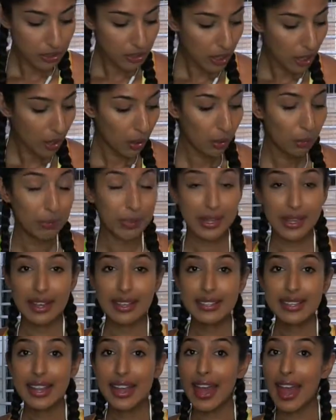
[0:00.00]
So
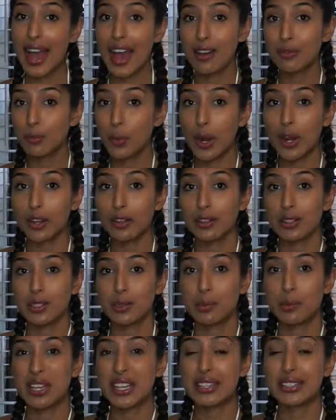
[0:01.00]
because I have
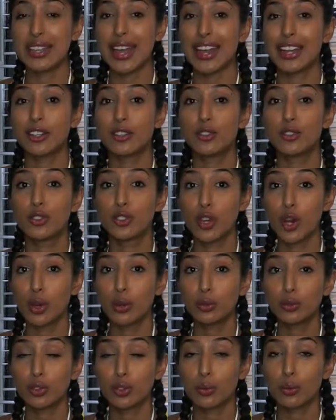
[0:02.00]
wireless beats, I
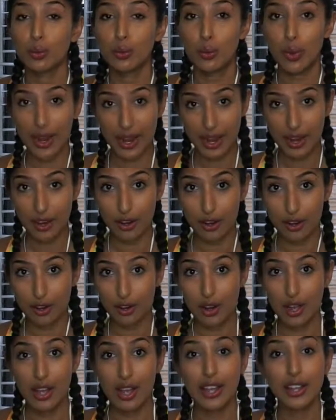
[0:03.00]
don't
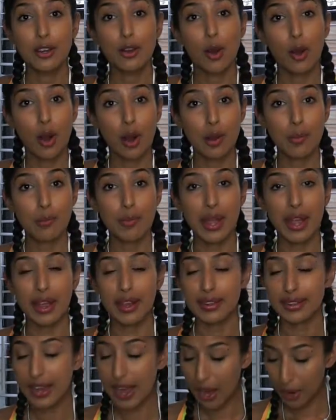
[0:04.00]
wear an
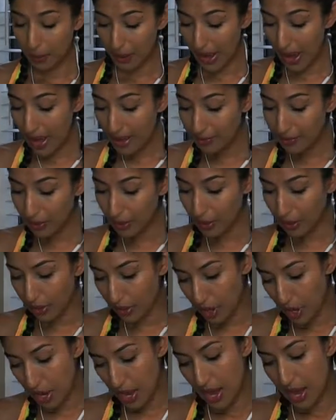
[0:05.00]
armband.
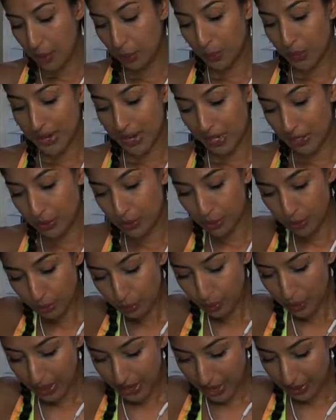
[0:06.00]
However, when I
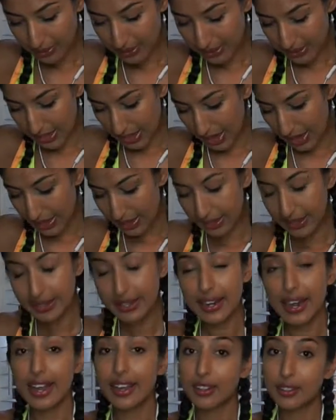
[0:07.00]
do run
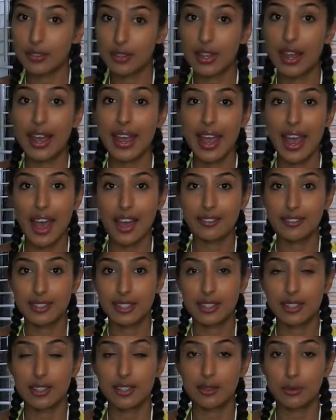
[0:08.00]
outside, I, I have
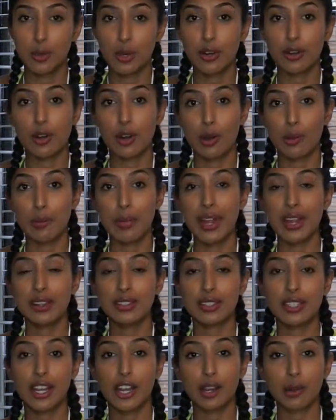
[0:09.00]
to wear an
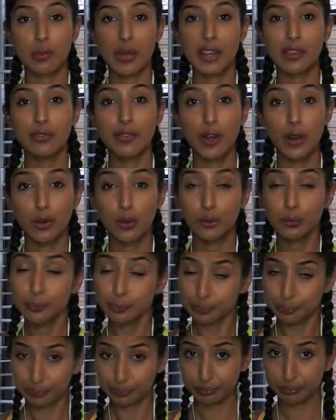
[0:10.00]
armband to carry my
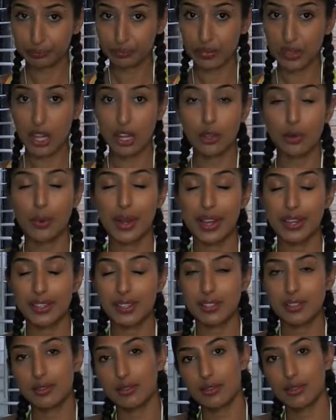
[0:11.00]
phone.
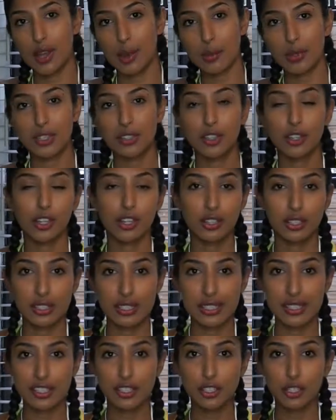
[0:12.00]
Otherwise, I mean, you couldn't
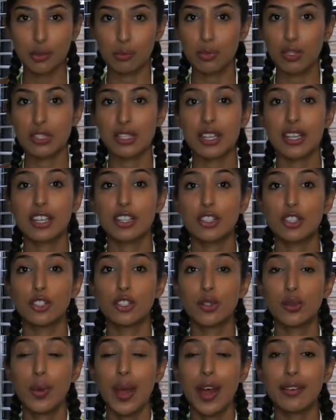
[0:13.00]
listen to your music because
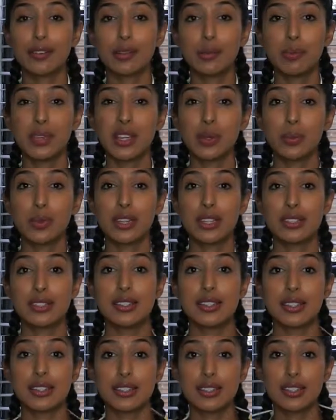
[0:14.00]
you do have to be within
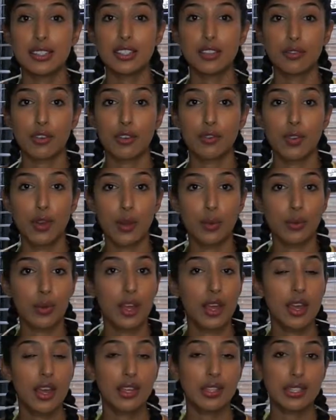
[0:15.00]
distance of your
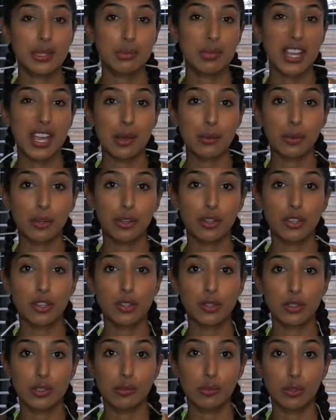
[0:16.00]
phone to be able to
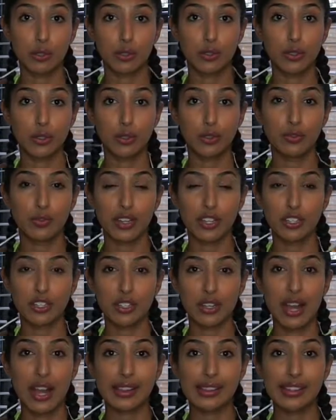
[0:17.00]
use the Bluetooth
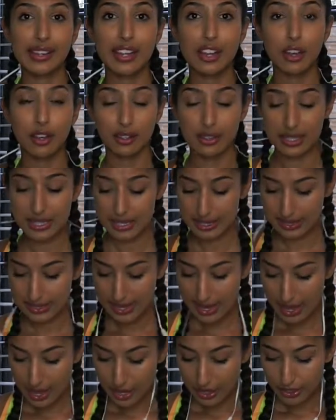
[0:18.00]
functionality on
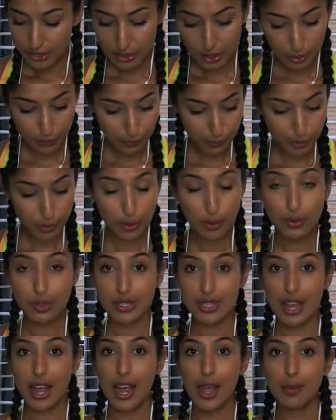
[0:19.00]
these. So for
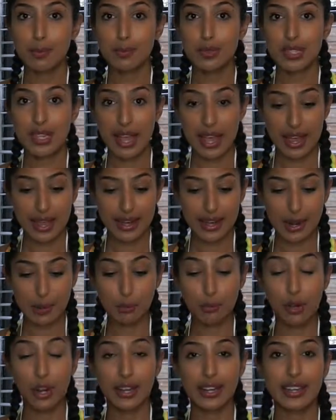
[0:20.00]
those times that
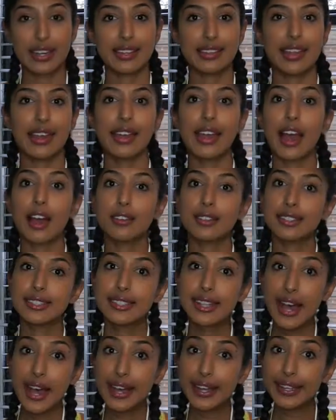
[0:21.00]
I'm running like
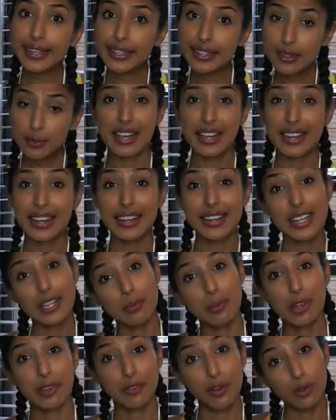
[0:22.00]
outside and I
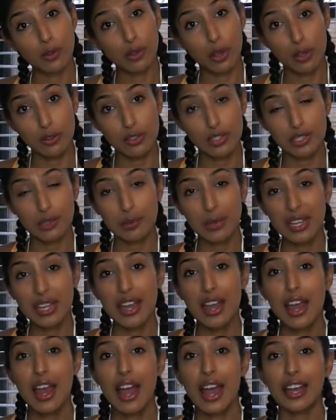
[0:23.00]
need my phone close to
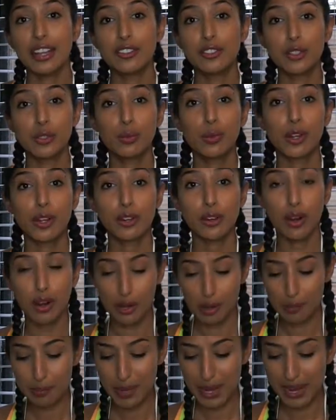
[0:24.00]
me, I do wear an
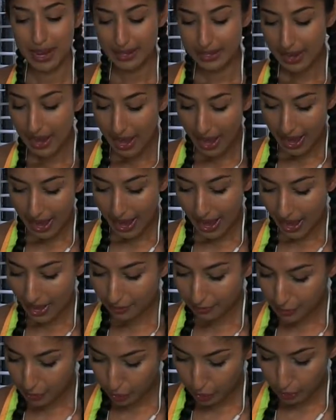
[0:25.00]
armband. I
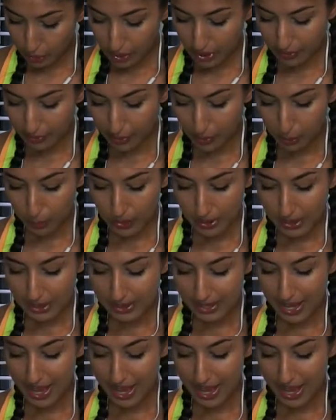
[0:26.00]
have two different ones.